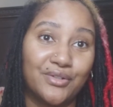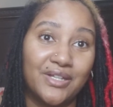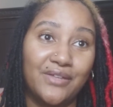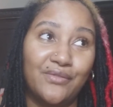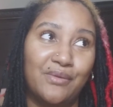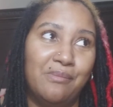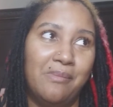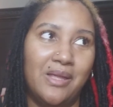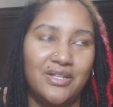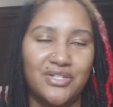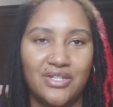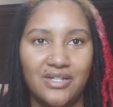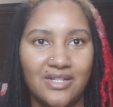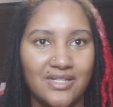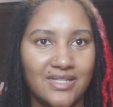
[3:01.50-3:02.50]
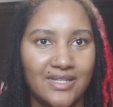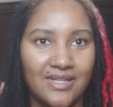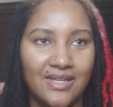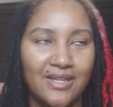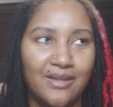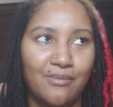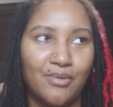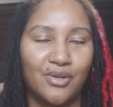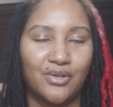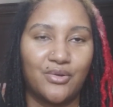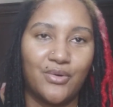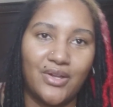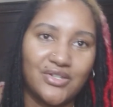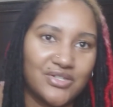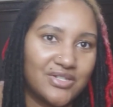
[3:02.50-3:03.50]
even mention it to him or
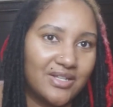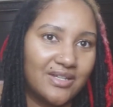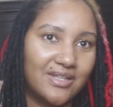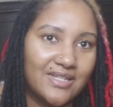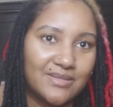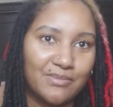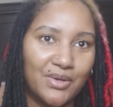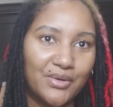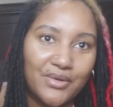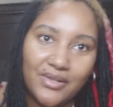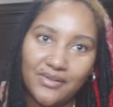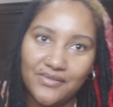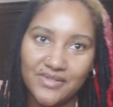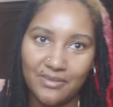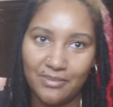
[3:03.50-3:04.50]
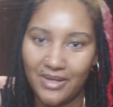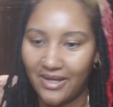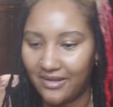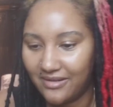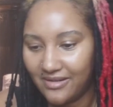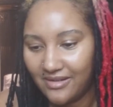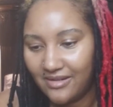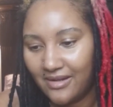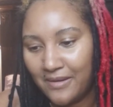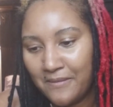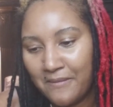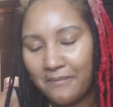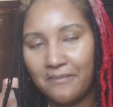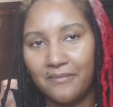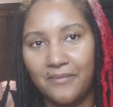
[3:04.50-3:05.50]
question his motives about it,
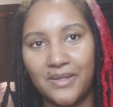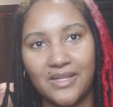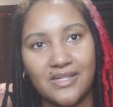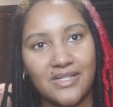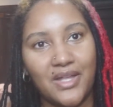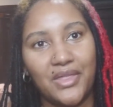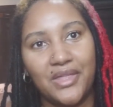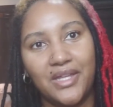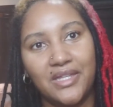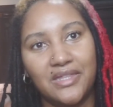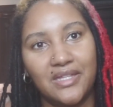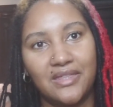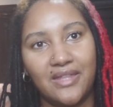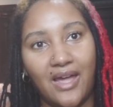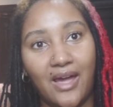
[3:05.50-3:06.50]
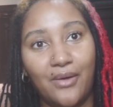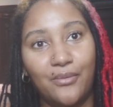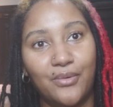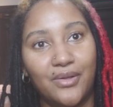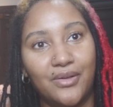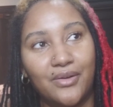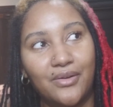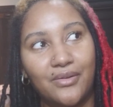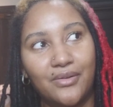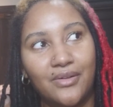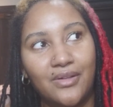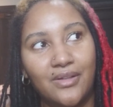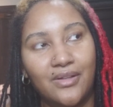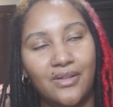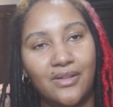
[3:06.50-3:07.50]
because I think that that will
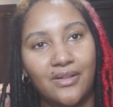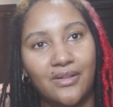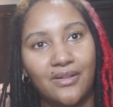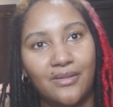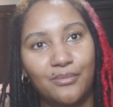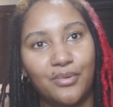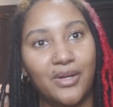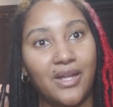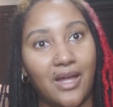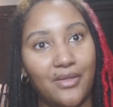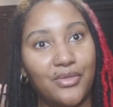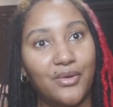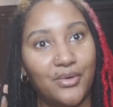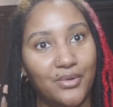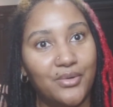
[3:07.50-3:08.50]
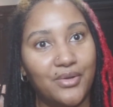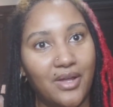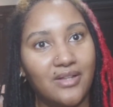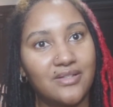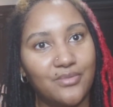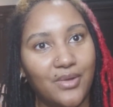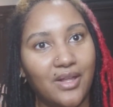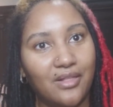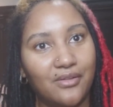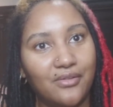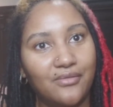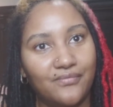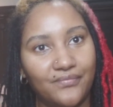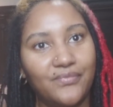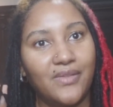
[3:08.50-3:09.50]
bring out the old Oswelu.
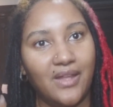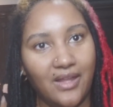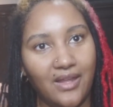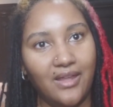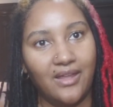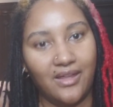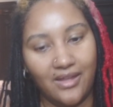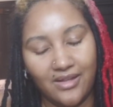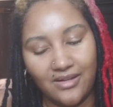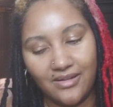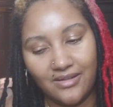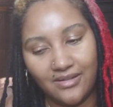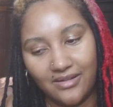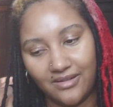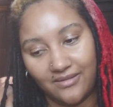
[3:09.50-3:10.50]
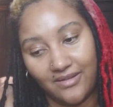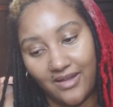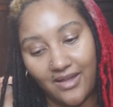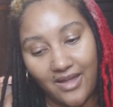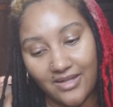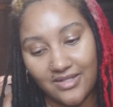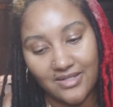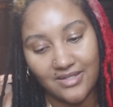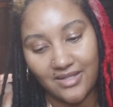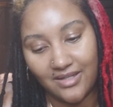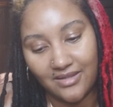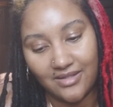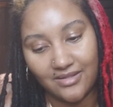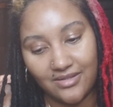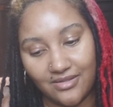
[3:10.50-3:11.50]
And yeah, I just think
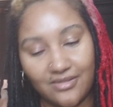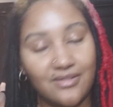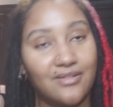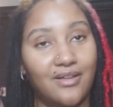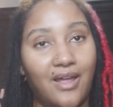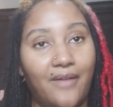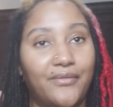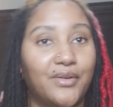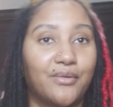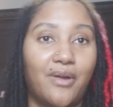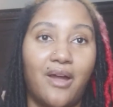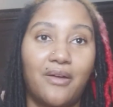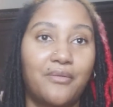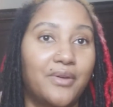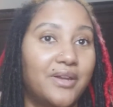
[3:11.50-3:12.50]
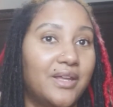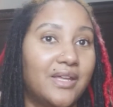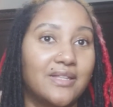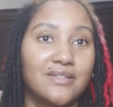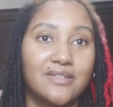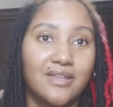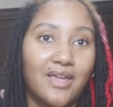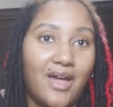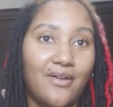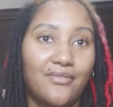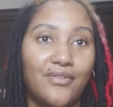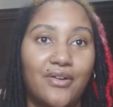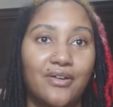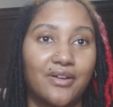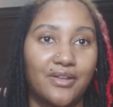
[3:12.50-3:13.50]
that they're just gonna have to rock with it and see how
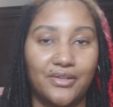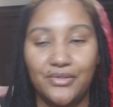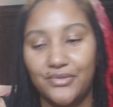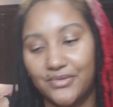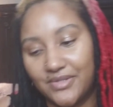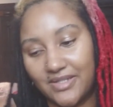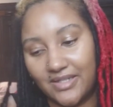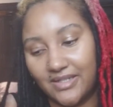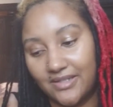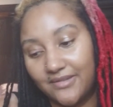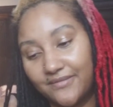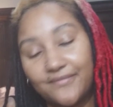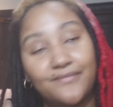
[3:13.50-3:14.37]
far it goes, and